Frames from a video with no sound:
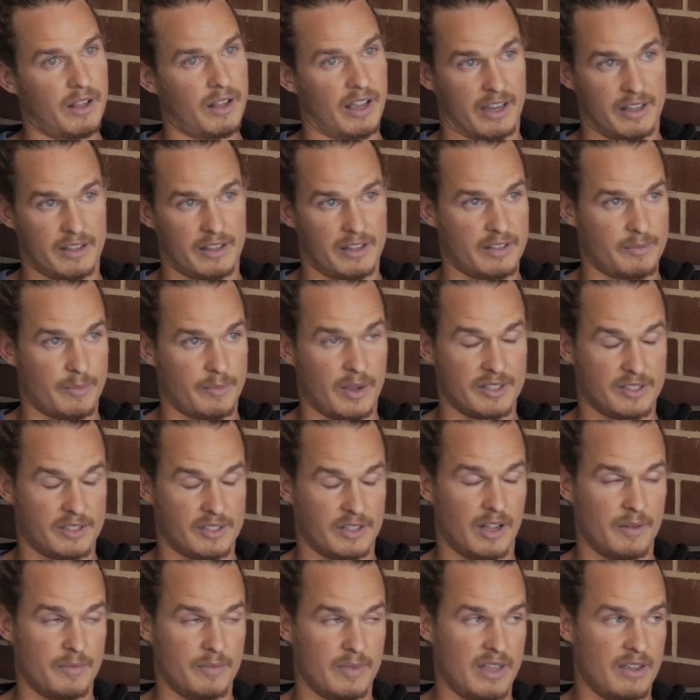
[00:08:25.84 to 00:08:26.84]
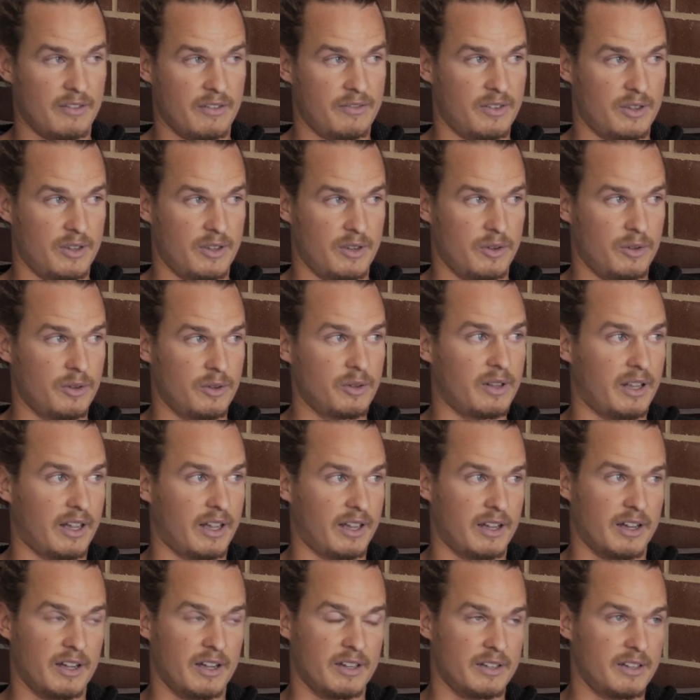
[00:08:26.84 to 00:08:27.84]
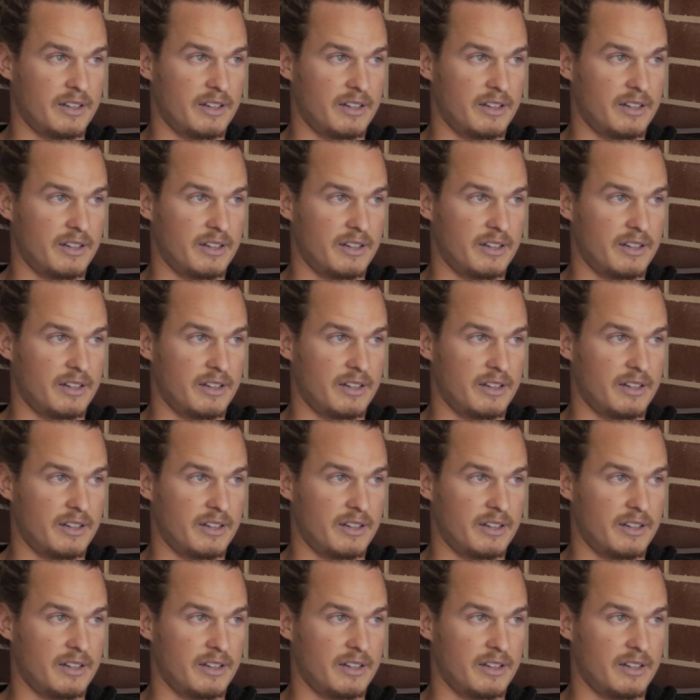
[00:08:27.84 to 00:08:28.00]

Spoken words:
like as much as I'm there for you, like